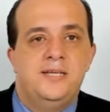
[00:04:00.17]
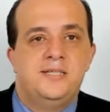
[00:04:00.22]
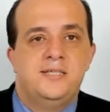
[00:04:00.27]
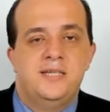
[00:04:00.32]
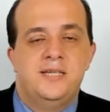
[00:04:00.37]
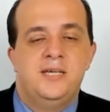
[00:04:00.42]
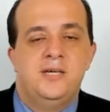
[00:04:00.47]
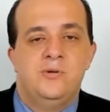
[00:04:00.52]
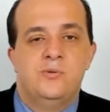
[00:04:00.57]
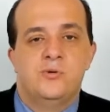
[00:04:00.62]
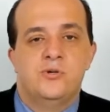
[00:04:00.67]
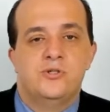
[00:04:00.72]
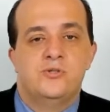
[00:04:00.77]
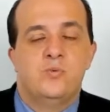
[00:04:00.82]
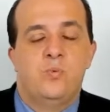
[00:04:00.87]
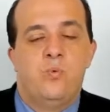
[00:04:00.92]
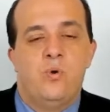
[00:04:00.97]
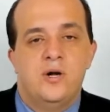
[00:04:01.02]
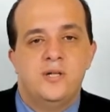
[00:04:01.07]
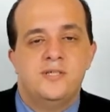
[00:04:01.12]
keywords
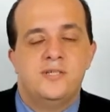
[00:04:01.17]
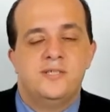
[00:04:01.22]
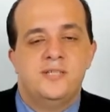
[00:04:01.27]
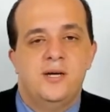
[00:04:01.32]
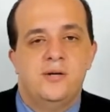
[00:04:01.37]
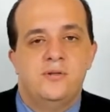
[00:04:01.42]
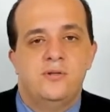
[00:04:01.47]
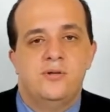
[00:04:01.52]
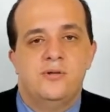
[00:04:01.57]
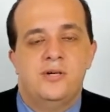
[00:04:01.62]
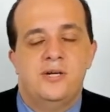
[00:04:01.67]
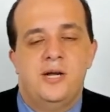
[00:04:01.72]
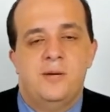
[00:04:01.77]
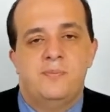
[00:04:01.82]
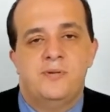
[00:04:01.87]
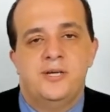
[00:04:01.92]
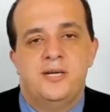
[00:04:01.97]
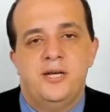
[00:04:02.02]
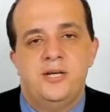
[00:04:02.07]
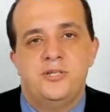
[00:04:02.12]
want to download an
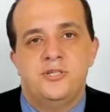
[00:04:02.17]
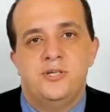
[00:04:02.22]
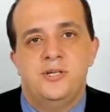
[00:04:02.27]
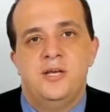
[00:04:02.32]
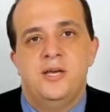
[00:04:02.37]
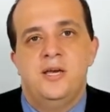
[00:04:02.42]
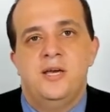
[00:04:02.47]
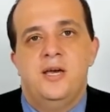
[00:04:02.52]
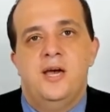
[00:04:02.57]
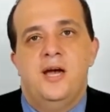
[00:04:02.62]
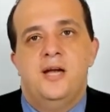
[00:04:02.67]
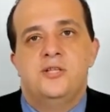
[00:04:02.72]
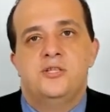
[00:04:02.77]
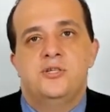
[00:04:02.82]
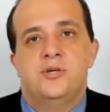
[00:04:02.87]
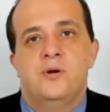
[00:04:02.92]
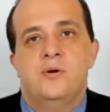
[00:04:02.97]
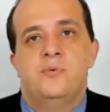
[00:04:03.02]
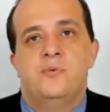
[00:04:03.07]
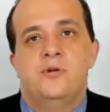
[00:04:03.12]
application, and
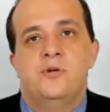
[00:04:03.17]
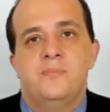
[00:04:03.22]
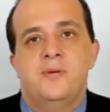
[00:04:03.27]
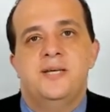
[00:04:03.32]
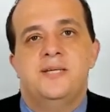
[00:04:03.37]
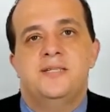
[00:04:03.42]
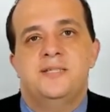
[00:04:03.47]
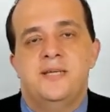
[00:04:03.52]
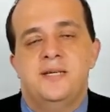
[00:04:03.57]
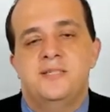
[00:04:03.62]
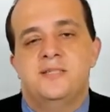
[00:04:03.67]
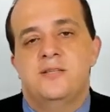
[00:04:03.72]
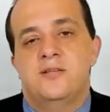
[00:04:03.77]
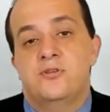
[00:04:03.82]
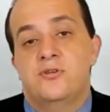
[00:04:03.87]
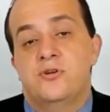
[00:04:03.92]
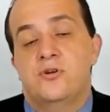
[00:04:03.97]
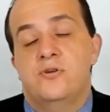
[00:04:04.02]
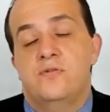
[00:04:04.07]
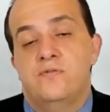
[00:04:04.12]
so it would make sense that
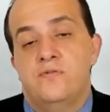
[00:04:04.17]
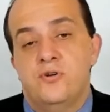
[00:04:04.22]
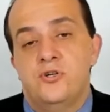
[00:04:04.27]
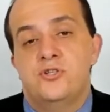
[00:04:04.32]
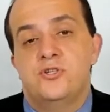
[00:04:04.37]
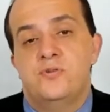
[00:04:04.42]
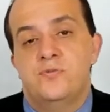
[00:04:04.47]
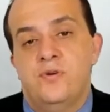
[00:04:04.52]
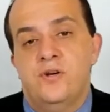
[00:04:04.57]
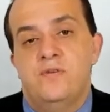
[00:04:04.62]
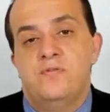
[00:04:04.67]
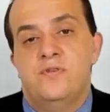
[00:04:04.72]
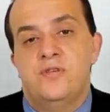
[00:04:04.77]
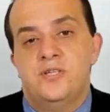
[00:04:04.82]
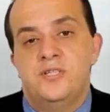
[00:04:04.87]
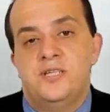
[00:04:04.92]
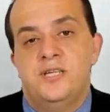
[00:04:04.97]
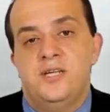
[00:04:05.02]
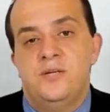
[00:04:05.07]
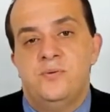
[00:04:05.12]
the conversion rate for this
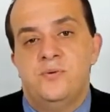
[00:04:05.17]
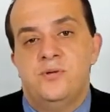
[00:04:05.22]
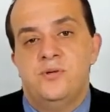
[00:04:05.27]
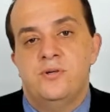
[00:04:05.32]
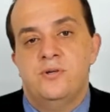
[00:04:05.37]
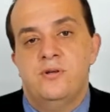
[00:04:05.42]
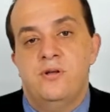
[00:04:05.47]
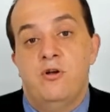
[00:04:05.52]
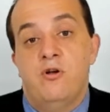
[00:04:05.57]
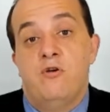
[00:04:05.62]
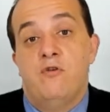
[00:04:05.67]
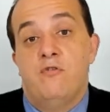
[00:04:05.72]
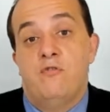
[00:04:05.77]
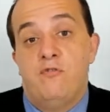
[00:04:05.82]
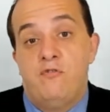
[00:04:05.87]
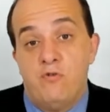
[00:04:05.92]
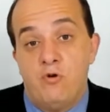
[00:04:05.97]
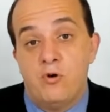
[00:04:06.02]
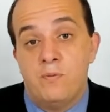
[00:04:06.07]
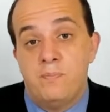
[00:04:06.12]
keyword
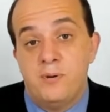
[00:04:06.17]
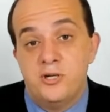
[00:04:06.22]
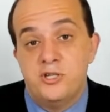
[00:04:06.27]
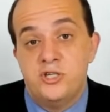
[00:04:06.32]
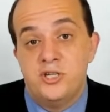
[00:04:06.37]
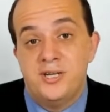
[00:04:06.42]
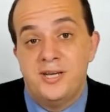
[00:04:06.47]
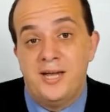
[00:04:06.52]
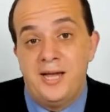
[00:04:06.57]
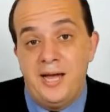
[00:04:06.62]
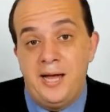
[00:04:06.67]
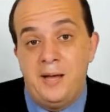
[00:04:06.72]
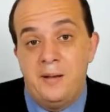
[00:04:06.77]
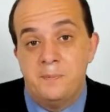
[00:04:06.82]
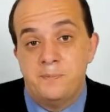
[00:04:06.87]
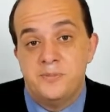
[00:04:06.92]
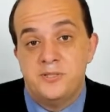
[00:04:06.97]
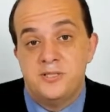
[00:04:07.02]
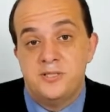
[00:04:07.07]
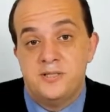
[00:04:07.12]
for budgeting
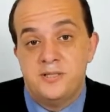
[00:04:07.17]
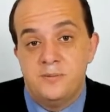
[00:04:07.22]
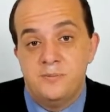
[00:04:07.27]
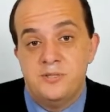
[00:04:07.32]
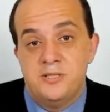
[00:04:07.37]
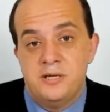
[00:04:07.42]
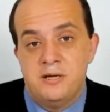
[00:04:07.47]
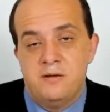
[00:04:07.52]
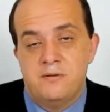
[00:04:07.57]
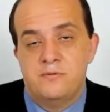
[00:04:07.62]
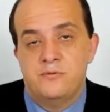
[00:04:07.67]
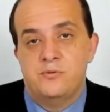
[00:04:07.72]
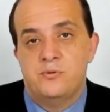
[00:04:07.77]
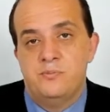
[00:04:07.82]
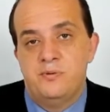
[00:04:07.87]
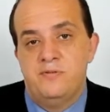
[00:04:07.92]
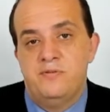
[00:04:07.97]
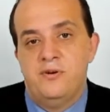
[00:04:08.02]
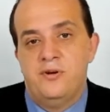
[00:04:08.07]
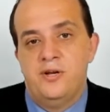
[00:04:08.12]
apps themselves would
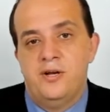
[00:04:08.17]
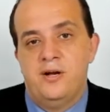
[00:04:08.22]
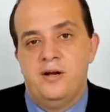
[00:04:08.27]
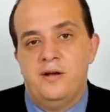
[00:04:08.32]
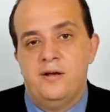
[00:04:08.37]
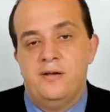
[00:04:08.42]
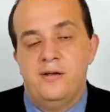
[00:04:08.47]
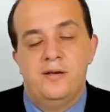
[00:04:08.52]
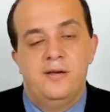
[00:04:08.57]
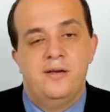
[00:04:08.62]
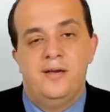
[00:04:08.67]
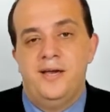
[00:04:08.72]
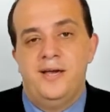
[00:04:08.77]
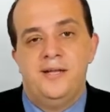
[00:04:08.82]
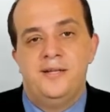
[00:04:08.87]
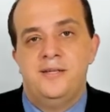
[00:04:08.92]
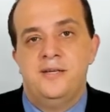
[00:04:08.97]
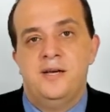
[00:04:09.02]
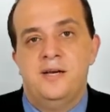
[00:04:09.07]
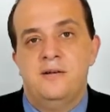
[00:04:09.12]
be very high.
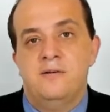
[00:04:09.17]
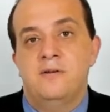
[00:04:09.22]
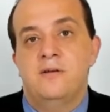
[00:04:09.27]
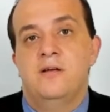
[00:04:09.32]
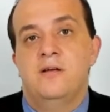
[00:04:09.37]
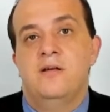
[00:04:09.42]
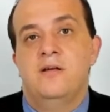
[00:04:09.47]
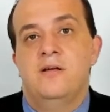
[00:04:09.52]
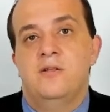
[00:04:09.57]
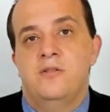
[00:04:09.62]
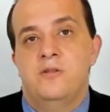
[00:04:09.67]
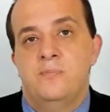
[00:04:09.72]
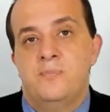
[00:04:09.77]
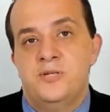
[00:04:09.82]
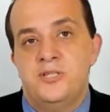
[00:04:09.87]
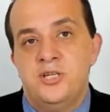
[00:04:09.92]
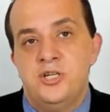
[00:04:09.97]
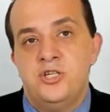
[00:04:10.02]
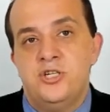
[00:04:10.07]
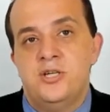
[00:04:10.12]
And yet the
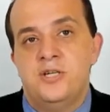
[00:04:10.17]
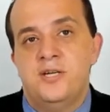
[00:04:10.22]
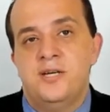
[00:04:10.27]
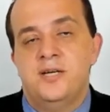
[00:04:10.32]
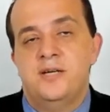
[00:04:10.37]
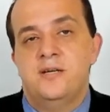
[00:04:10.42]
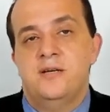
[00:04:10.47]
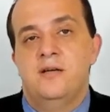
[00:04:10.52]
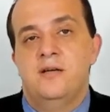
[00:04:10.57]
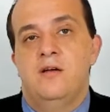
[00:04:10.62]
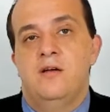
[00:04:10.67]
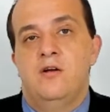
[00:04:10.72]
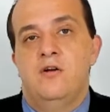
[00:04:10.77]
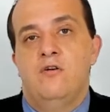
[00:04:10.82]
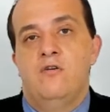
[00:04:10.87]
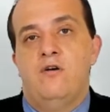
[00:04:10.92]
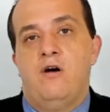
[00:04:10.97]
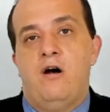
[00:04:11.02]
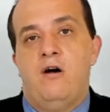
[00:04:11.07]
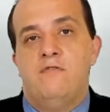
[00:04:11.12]
positioning
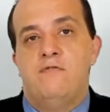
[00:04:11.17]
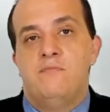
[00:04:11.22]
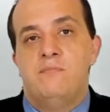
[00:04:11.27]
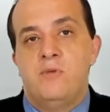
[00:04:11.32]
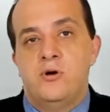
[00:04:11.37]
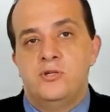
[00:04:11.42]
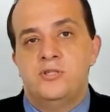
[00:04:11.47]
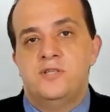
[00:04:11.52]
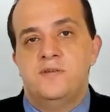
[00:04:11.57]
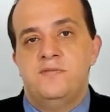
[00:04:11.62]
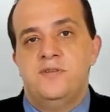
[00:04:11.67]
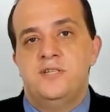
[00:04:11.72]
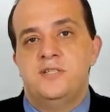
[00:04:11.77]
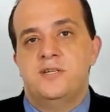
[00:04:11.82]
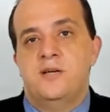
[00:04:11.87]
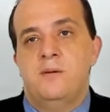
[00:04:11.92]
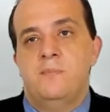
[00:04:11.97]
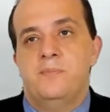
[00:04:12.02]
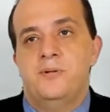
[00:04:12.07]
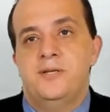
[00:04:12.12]
of most of these
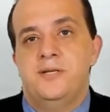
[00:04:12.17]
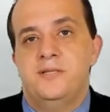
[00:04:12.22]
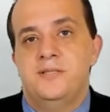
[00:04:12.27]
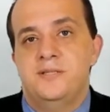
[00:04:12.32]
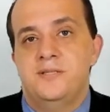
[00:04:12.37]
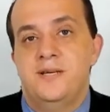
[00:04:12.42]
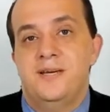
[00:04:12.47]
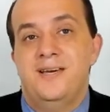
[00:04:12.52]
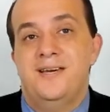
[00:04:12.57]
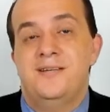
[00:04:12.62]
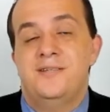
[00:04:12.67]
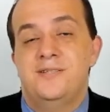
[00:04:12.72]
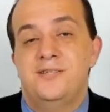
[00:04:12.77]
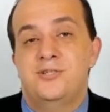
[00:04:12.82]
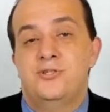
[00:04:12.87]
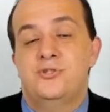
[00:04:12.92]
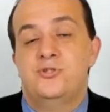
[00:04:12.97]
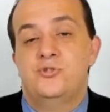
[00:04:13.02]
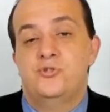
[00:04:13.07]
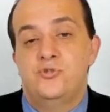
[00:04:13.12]
companies is
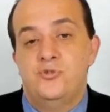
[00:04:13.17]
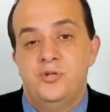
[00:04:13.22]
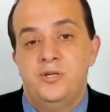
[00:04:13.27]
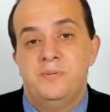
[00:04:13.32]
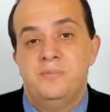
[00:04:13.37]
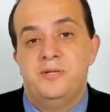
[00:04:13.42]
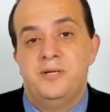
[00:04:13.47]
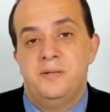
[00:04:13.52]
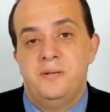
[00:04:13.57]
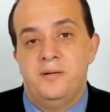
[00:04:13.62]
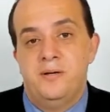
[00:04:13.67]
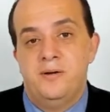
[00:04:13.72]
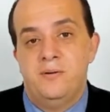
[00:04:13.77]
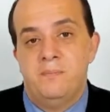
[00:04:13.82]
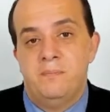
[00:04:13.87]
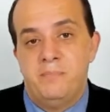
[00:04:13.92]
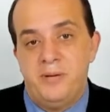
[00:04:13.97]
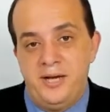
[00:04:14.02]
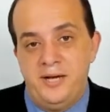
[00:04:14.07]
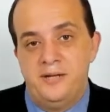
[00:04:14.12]
extremely
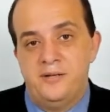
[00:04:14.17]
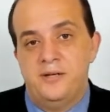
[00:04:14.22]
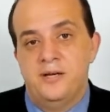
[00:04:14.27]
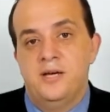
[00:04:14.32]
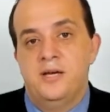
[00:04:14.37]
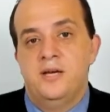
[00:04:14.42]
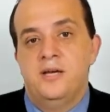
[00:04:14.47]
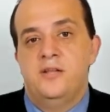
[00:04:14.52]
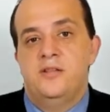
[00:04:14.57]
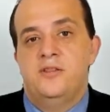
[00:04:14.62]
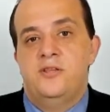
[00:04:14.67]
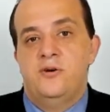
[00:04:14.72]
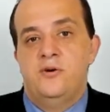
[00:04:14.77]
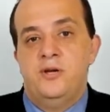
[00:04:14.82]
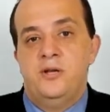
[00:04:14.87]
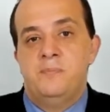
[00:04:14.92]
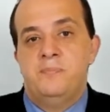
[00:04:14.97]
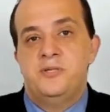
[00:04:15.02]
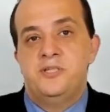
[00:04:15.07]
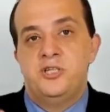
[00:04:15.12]
bad. They're
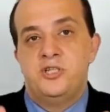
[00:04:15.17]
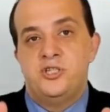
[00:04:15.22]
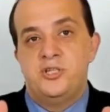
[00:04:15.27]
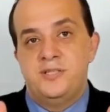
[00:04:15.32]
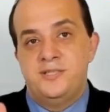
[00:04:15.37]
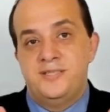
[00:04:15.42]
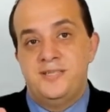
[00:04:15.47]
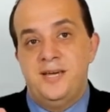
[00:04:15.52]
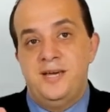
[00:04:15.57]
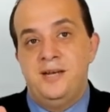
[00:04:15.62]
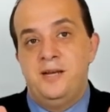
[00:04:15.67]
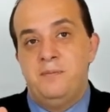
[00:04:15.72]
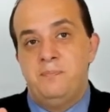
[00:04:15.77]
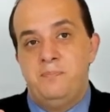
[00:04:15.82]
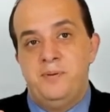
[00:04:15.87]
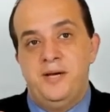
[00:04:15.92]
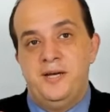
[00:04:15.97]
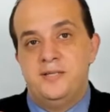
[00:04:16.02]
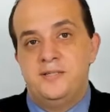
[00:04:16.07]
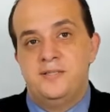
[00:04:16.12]
in position 10 at
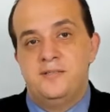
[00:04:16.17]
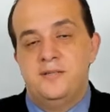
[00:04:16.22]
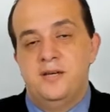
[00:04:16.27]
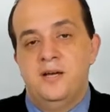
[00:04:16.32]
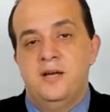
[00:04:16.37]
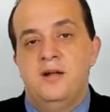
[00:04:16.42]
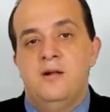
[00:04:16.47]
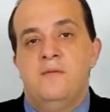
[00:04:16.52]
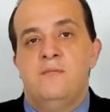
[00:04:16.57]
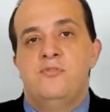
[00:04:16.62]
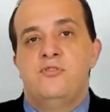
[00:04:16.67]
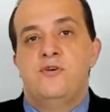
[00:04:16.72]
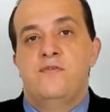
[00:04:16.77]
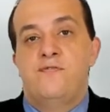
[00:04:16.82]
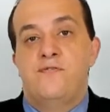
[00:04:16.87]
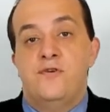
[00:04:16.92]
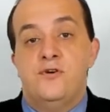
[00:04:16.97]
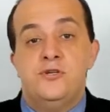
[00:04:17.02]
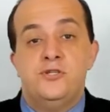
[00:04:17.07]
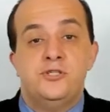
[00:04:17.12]
best. The
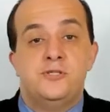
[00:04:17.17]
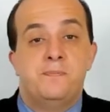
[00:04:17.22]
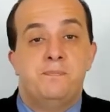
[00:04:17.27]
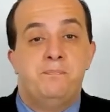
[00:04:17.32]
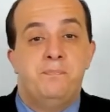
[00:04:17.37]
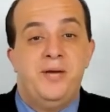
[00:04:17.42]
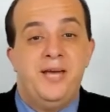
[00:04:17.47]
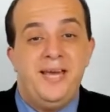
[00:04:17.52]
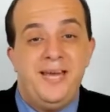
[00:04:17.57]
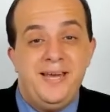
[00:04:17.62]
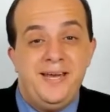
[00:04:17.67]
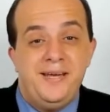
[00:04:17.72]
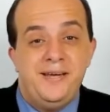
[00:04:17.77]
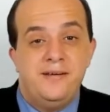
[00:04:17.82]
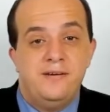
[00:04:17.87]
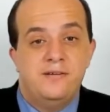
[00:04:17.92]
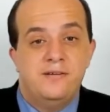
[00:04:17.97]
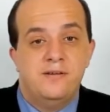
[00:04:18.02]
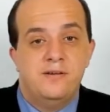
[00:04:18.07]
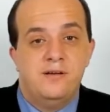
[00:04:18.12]
first
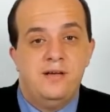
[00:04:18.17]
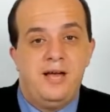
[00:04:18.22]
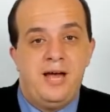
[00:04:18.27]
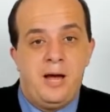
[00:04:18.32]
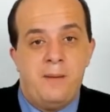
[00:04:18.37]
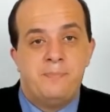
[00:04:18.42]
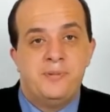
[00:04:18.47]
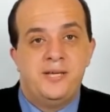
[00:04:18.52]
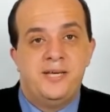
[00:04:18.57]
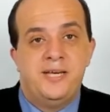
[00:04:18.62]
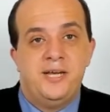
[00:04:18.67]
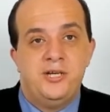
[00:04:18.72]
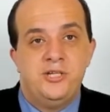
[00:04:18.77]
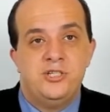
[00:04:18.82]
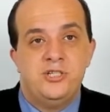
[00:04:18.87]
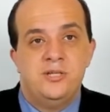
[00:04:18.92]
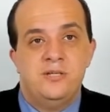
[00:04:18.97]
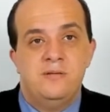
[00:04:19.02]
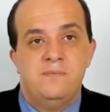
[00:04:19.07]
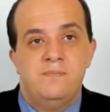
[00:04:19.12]
paid
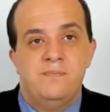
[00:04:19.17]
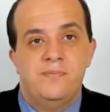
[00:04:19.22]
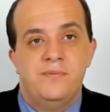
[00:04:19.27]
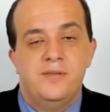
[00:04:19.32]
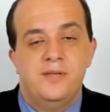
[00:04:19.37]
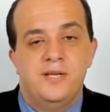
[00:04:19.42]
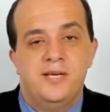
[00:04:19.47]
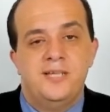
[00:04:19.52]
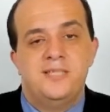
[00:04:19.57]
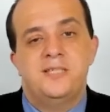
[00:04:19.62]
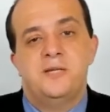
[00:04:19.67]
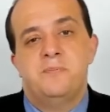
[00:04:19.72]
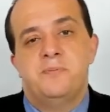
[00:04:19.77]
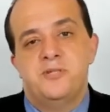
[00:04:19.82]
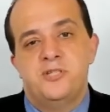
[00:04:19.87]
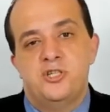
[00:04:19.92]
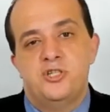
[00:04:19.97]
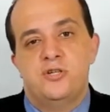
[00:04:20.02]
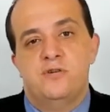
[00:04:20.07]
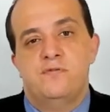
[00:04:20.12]
application is in
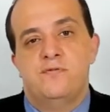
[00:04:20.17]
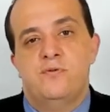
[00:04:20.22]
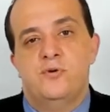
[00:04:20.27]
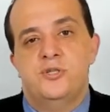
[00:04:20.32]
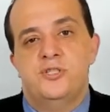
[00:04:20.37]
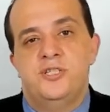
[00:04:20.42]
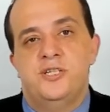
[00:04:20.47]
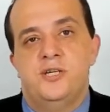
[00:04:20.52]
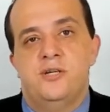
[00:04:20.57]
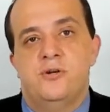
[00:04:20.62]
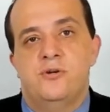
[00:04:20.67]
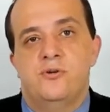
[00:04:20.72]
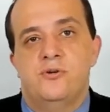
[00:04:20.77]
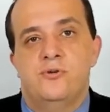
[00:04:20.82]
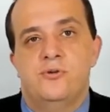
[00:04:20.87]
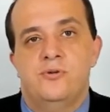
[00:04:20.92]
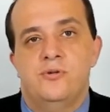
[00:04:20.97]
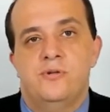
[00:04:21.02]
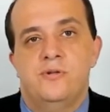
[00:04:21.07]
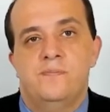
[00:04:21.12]
position 14 on
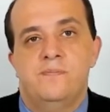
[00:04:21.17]
Google,